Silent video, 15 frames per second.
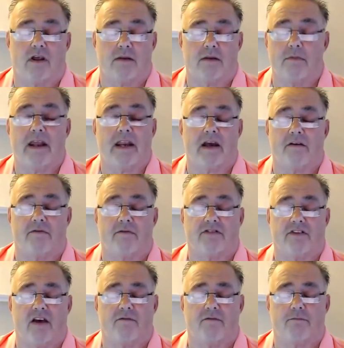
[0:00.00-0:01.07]
many of
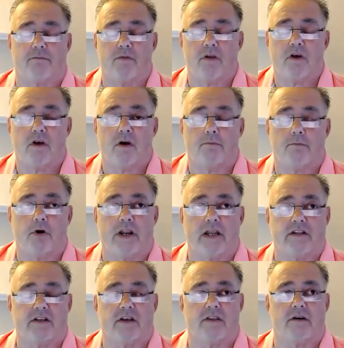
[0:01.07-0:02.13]
us have put
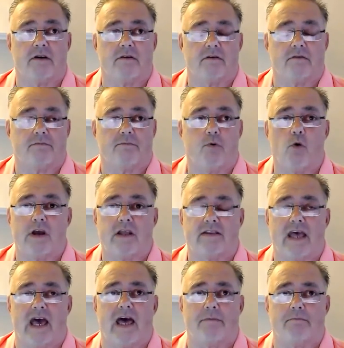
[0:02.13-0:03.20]
it to the point
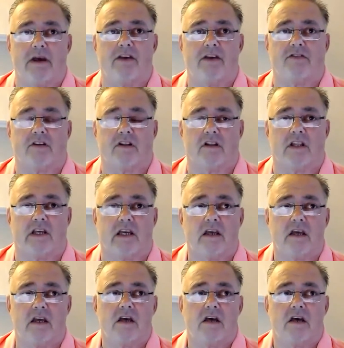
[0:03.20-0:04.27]
that basically,